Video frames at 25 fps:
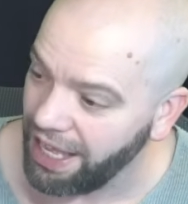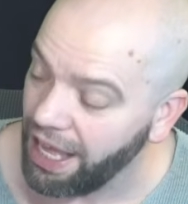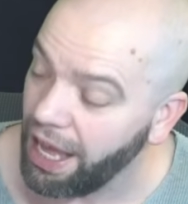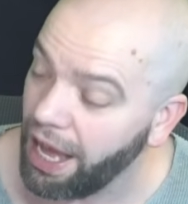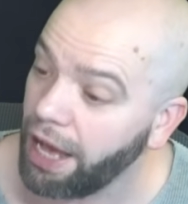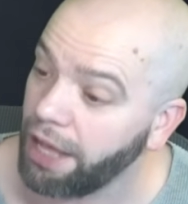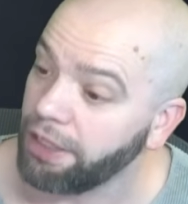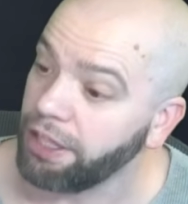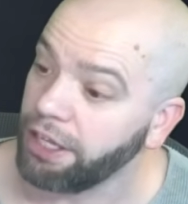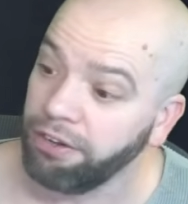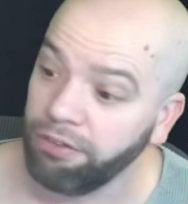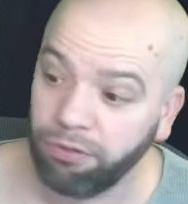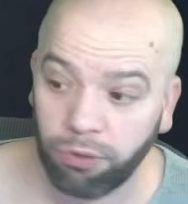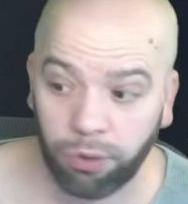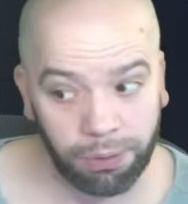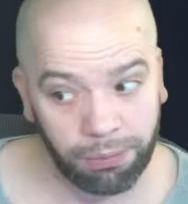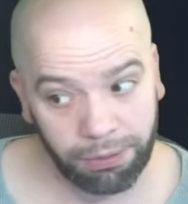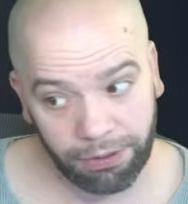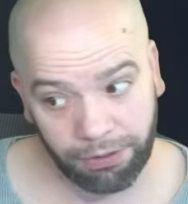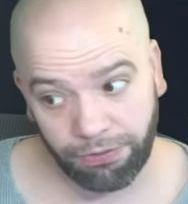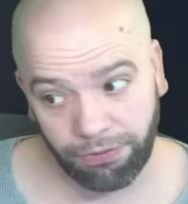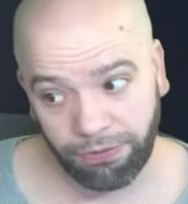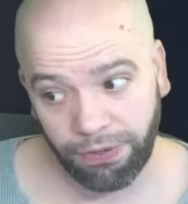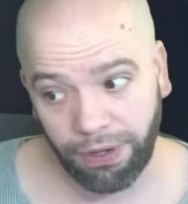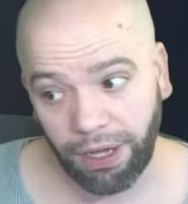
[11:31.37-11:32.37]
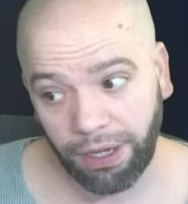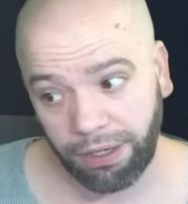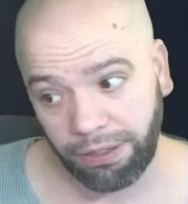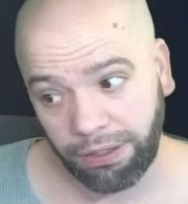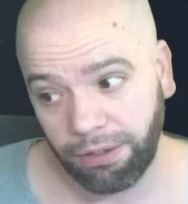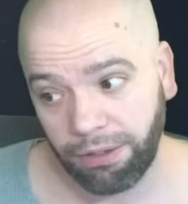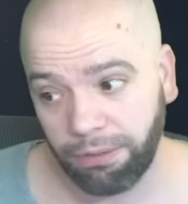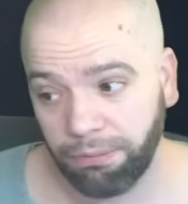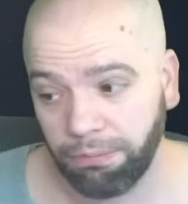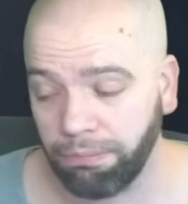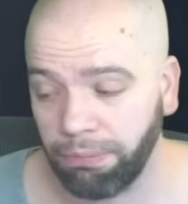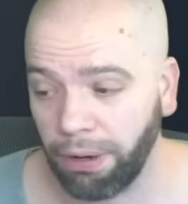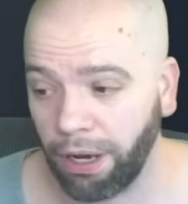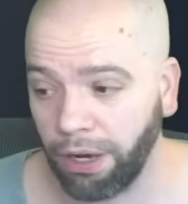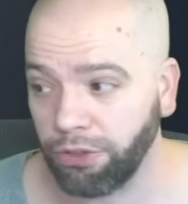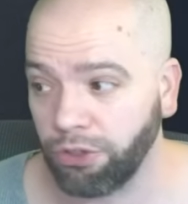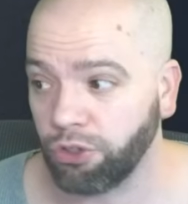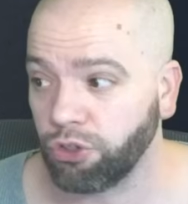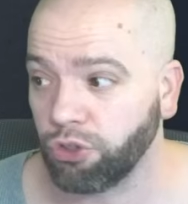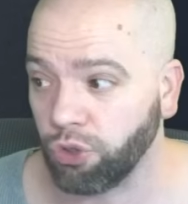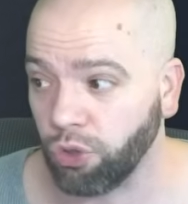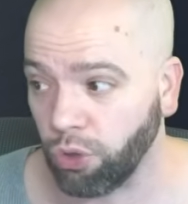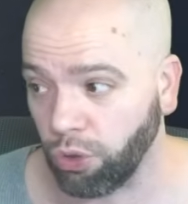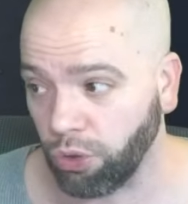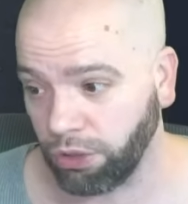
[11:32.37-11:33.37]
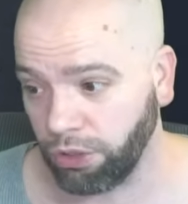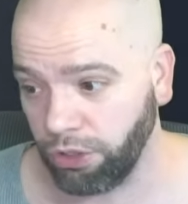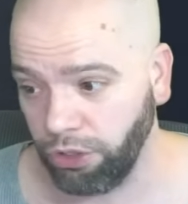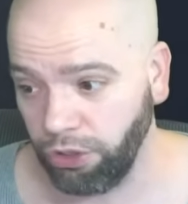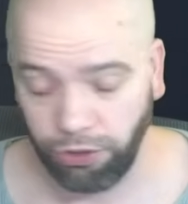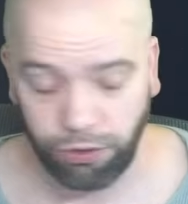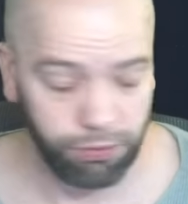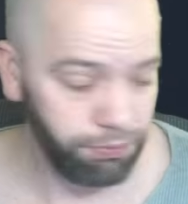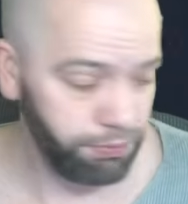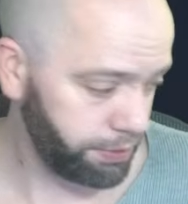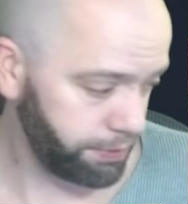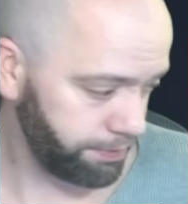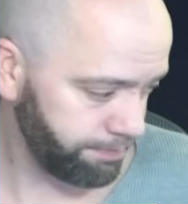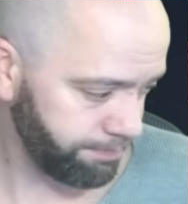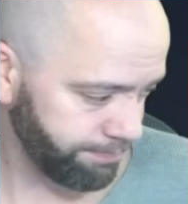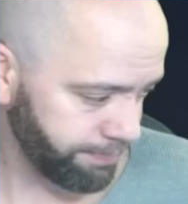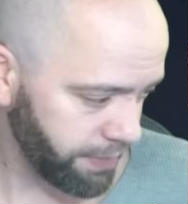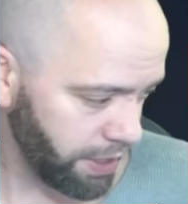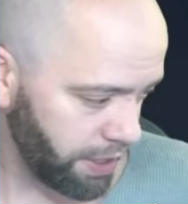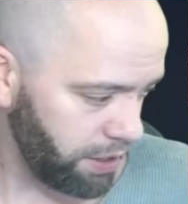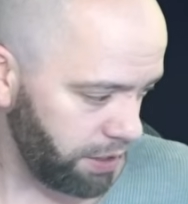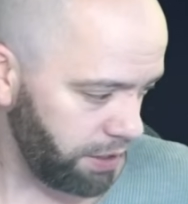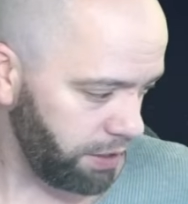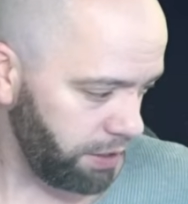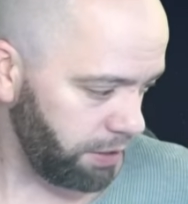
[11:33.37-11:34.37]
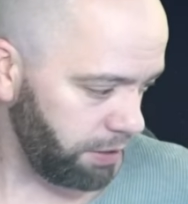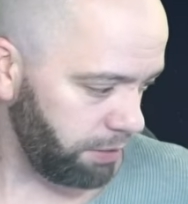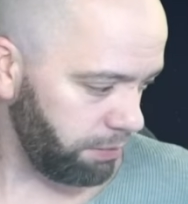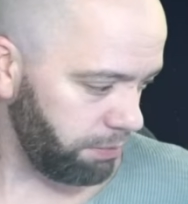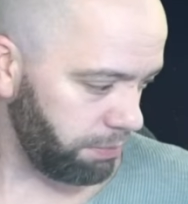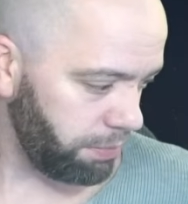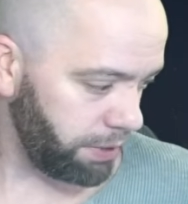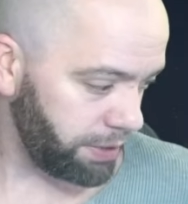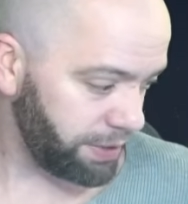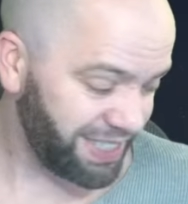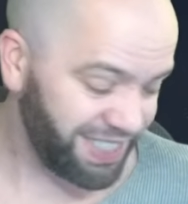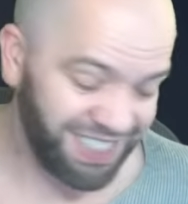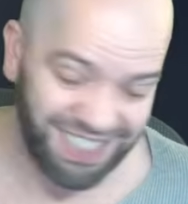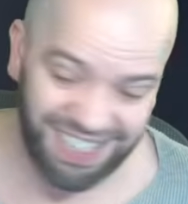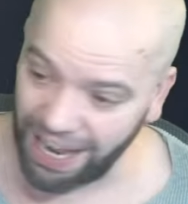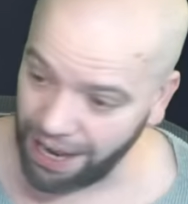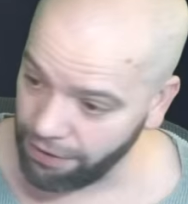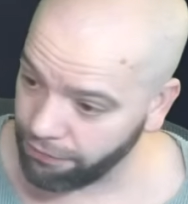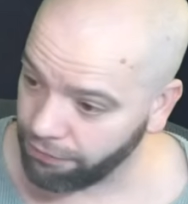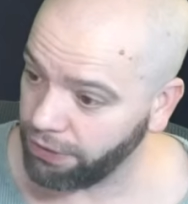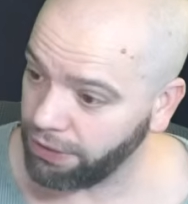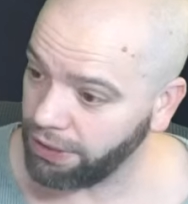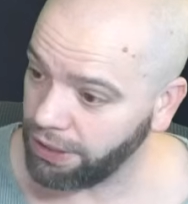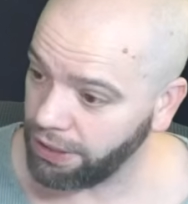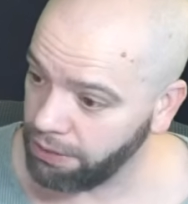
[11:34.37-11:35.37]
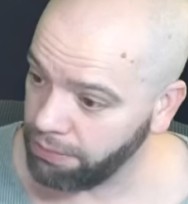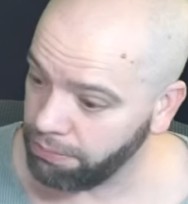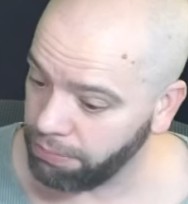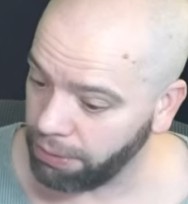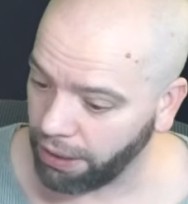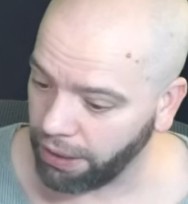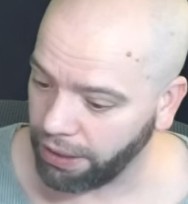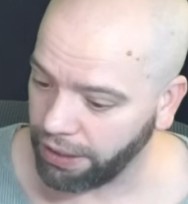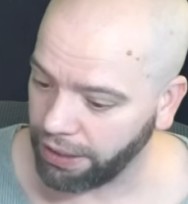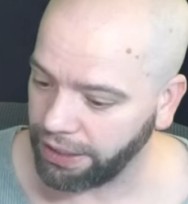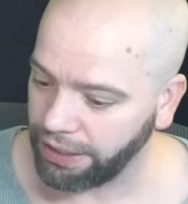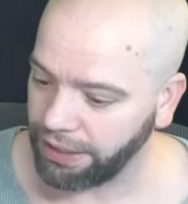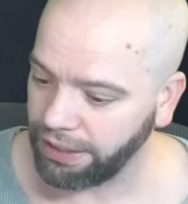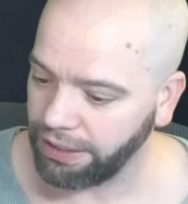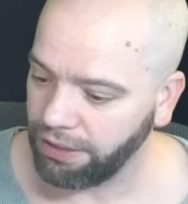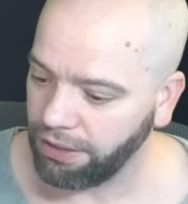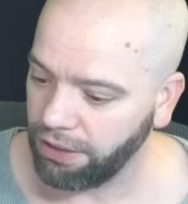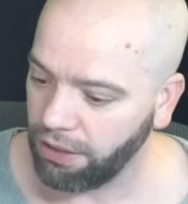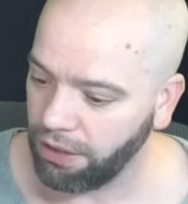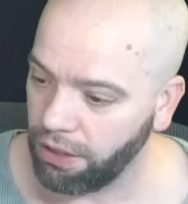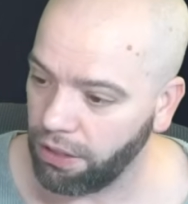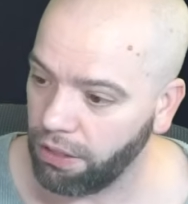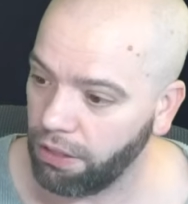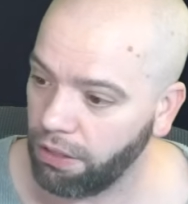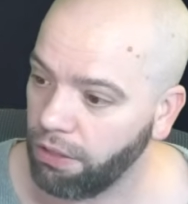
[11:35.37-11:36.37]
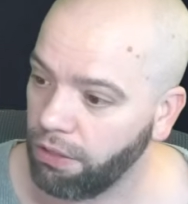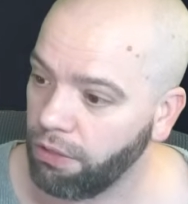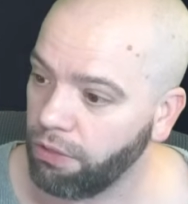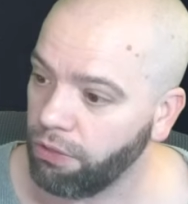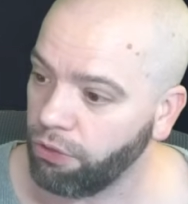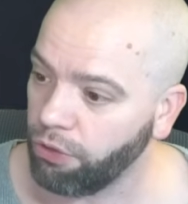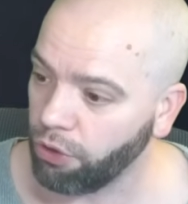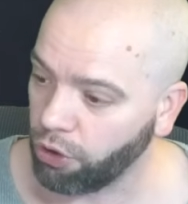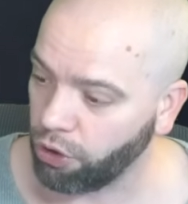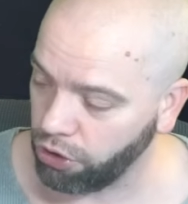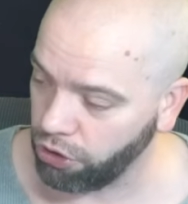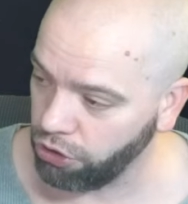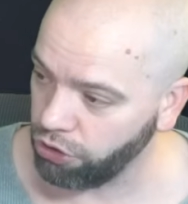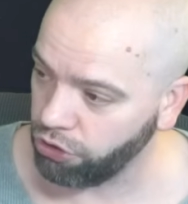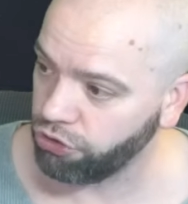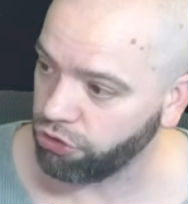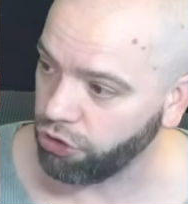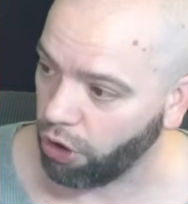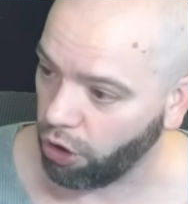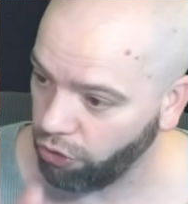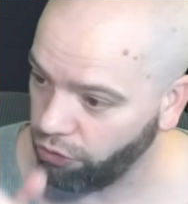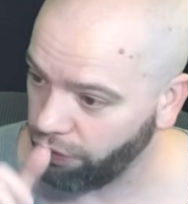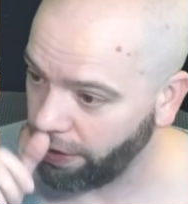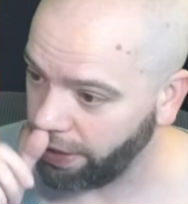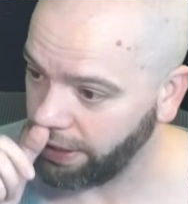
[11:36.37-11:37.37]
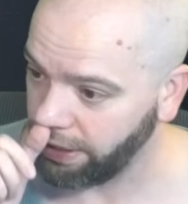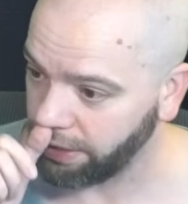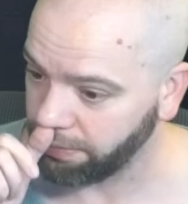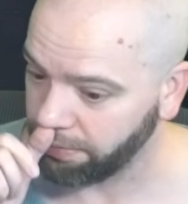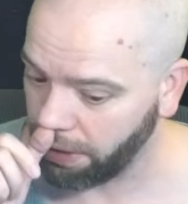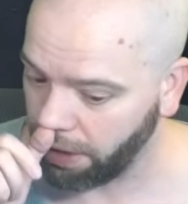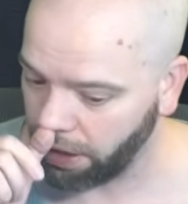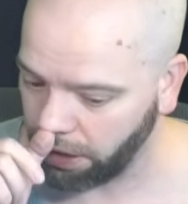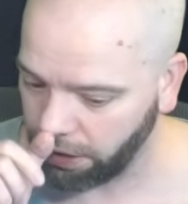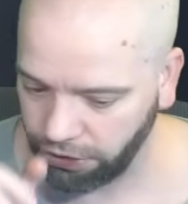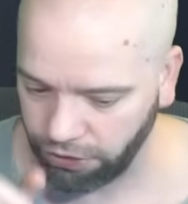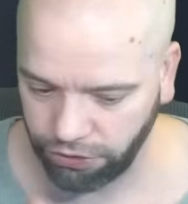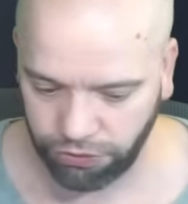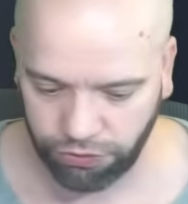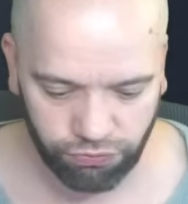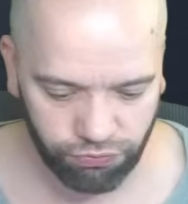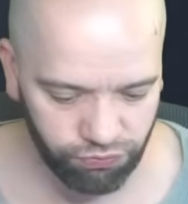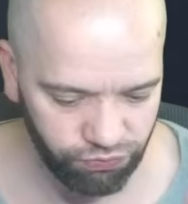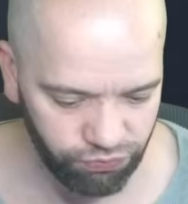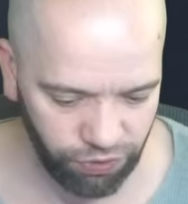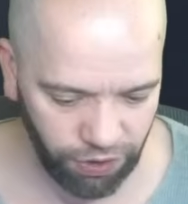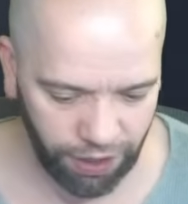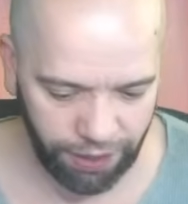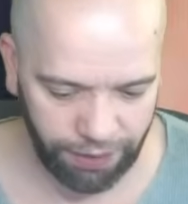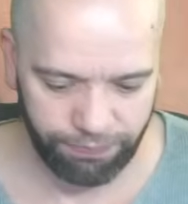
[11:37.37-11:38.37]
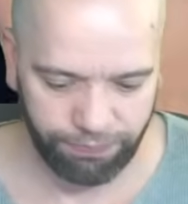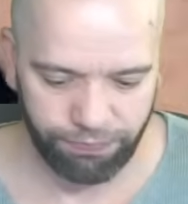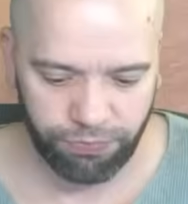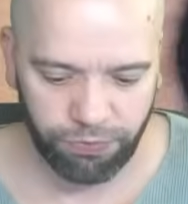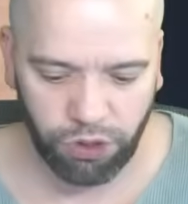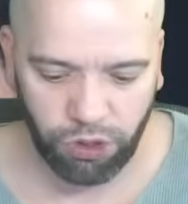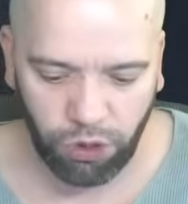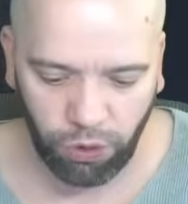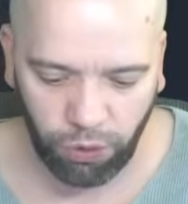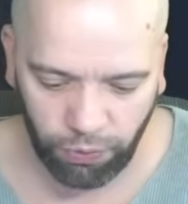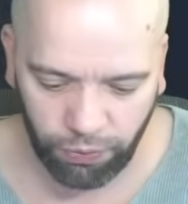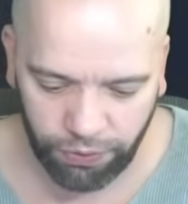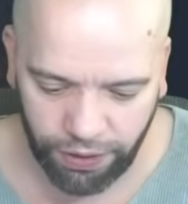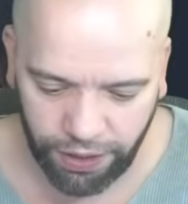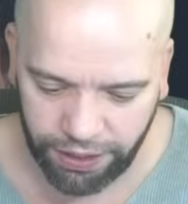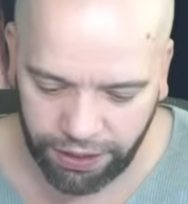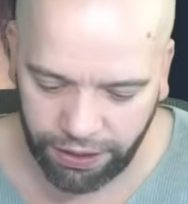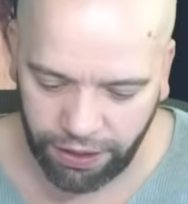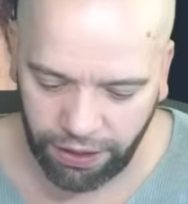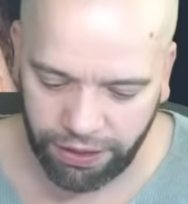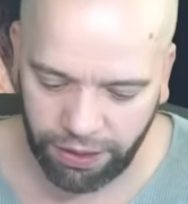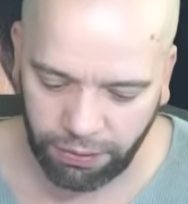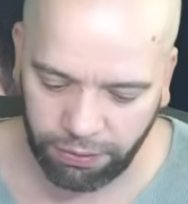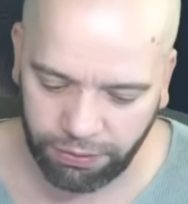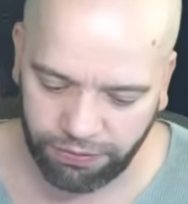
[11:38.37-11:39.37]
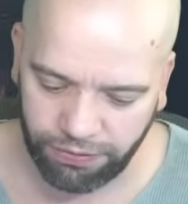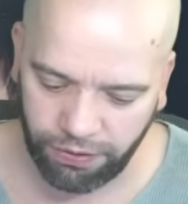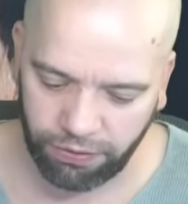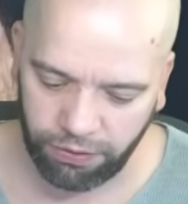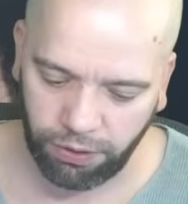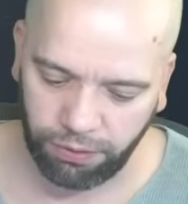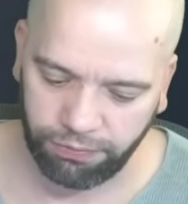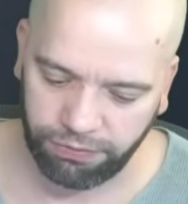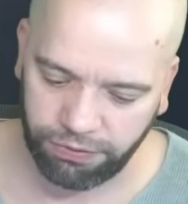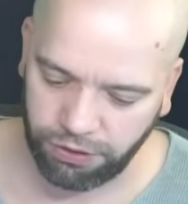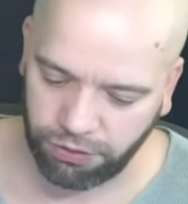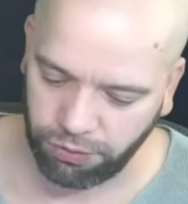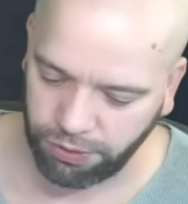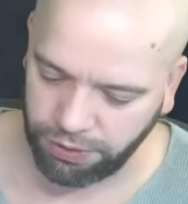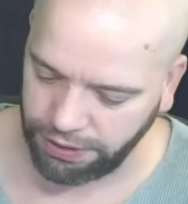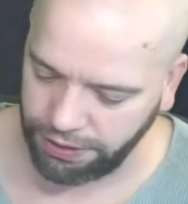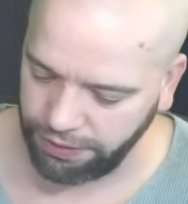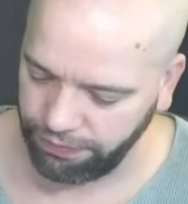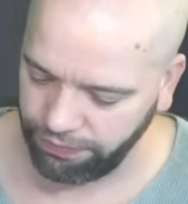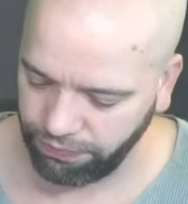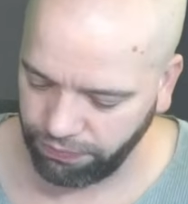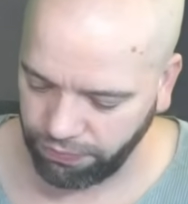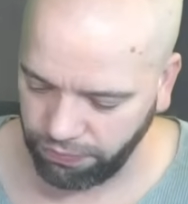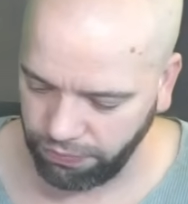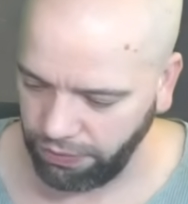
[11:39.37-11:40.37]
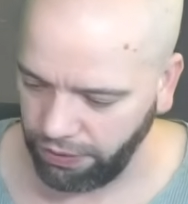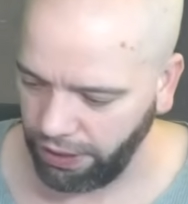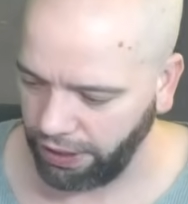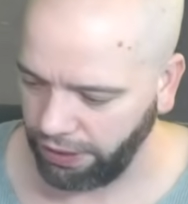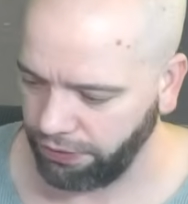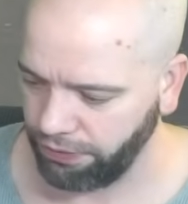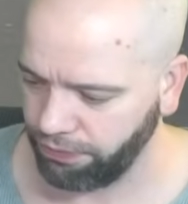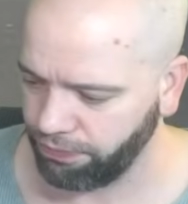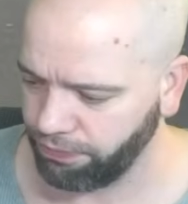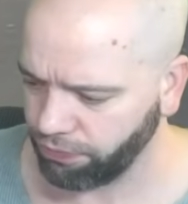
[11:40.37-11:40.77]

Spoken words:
And then if you want a bit of fun, buy the score cubes. But definitely buy the control range markers. Right, cool. There you go. That was very obvious, wasn't it? Nice.